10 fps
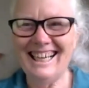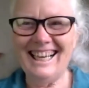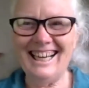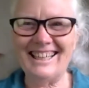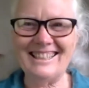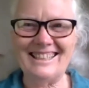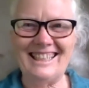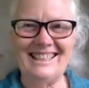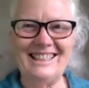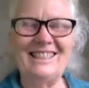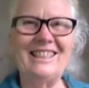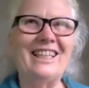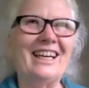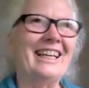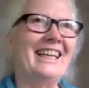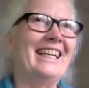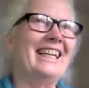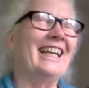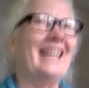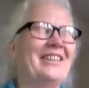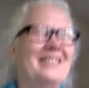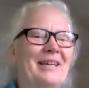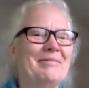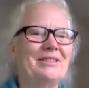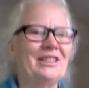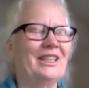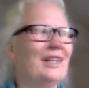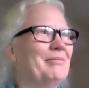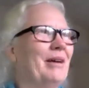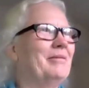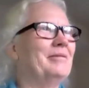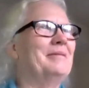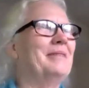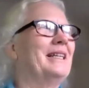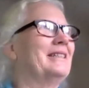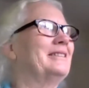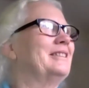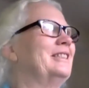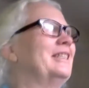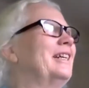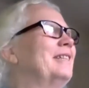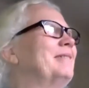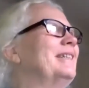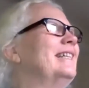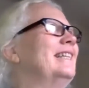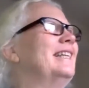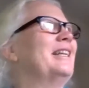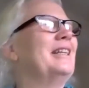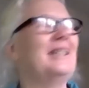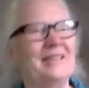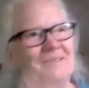he also teaches qigong and another type of qigong, probably medical qigong, but in a, in